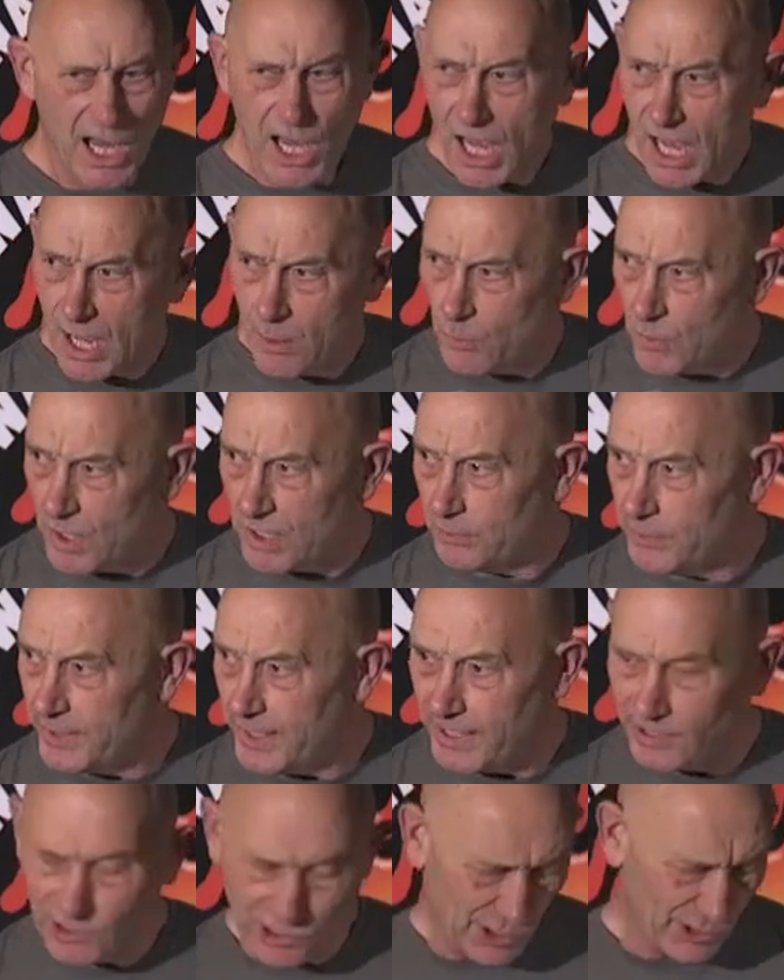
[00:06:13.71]
and while we
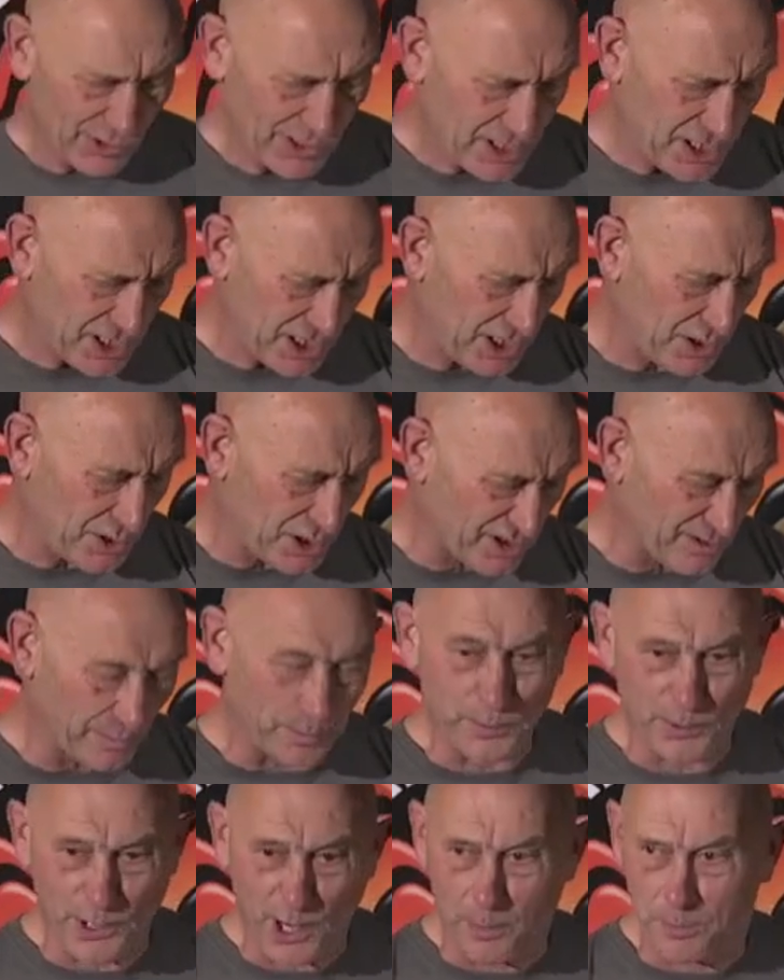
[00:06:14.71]
encourage the use of
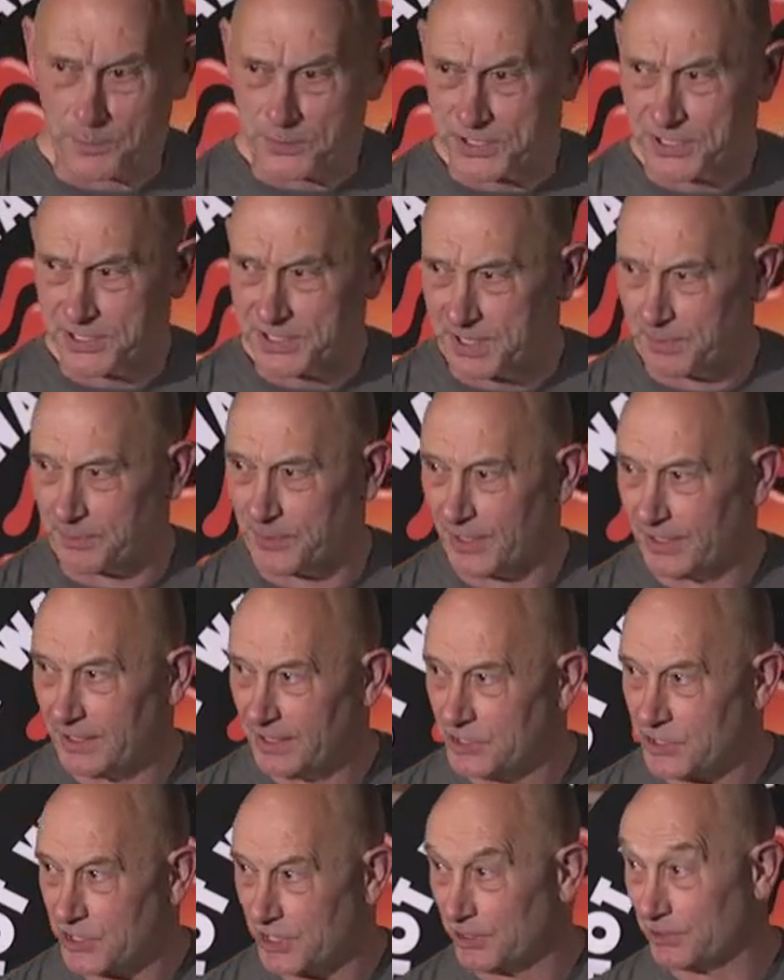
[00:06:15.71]
props to bring the
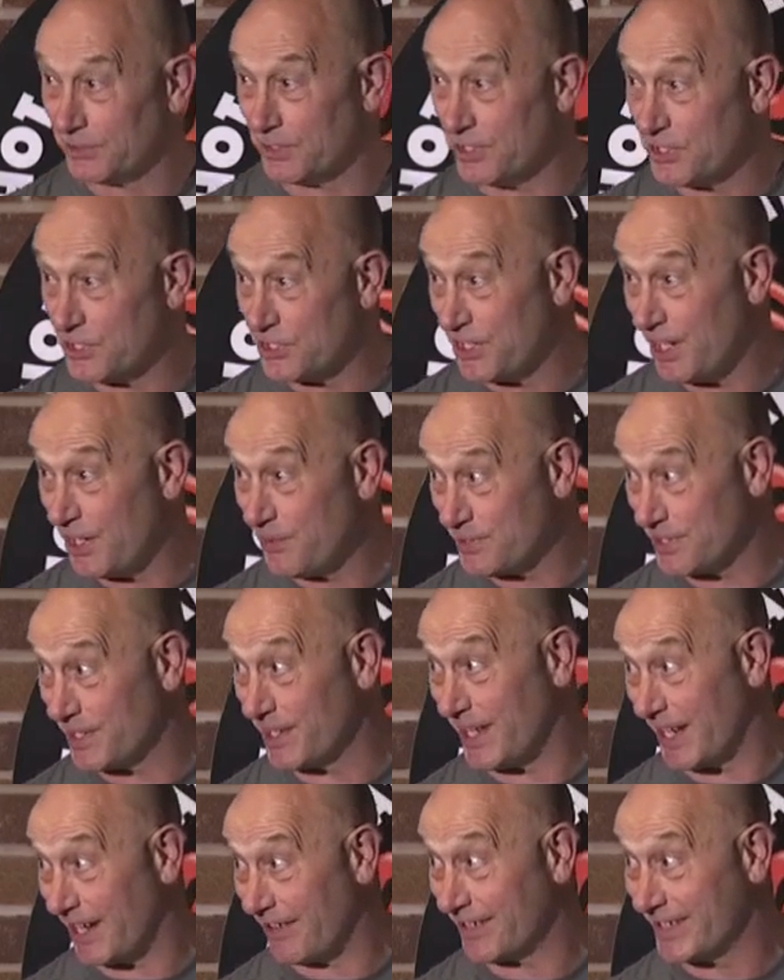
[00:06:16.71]
children's chosen
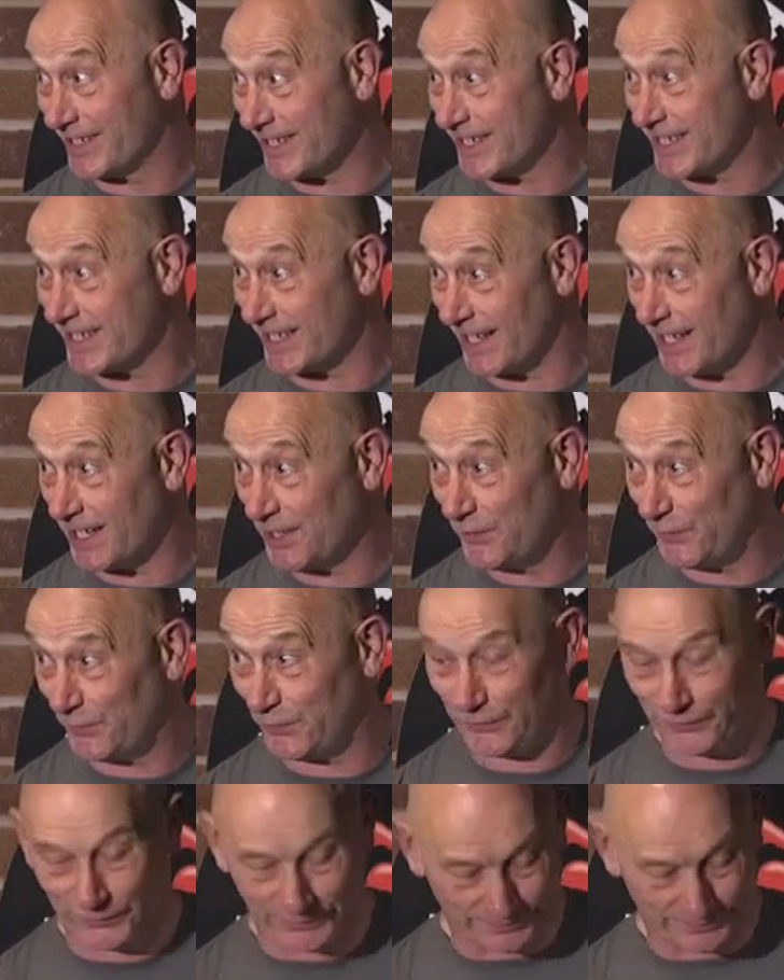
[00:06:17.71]
characters to life,